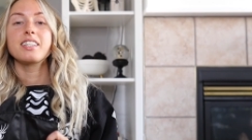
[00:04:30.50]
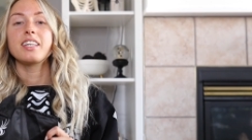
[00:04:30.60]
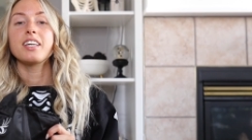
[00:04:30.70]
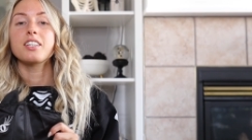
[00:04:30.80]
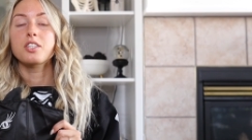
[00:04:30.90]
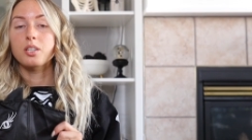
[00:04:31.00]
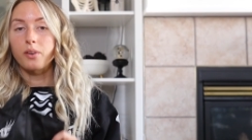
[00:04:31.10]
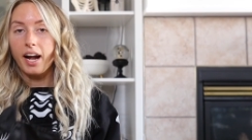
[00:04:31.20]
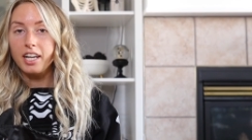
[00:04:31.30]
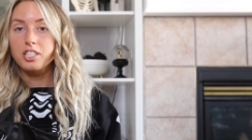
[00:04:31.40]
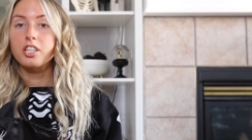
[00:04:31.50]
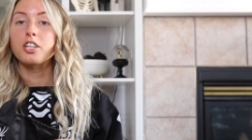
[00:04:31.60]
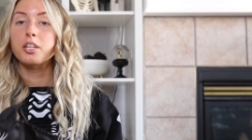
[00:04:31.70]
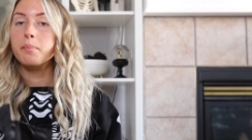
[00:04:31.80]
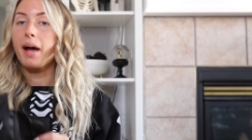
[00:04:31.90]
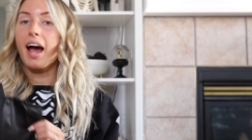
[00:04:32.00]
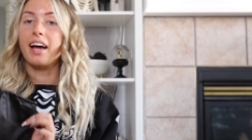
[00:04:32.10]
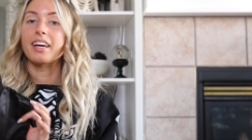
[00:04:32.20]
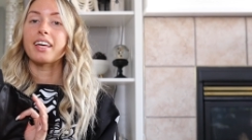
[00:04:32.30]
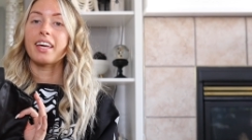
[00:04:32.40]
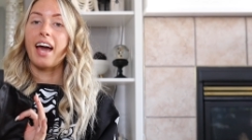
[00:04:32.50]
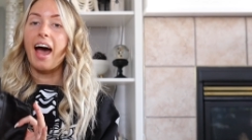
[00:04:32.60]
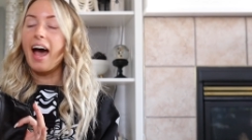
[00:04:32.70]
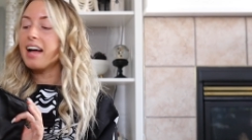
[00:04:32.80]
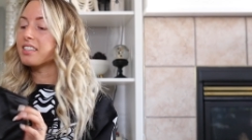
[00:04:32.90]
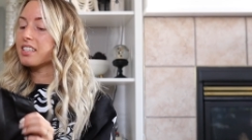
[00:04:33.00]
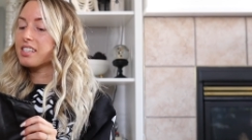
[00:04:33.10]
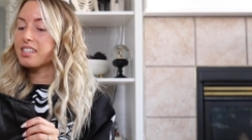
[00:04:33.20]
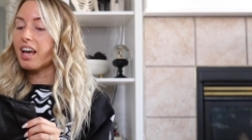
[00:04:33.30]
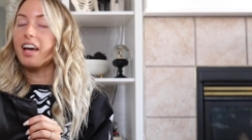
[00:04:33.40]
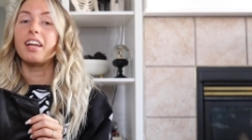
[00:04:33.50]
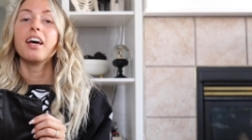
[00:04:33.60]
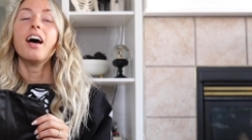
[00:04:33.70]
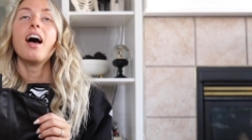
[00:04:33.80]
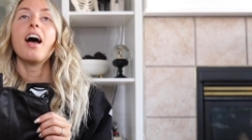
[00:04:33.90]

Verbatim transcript: is the Scratch Your Back Cat set,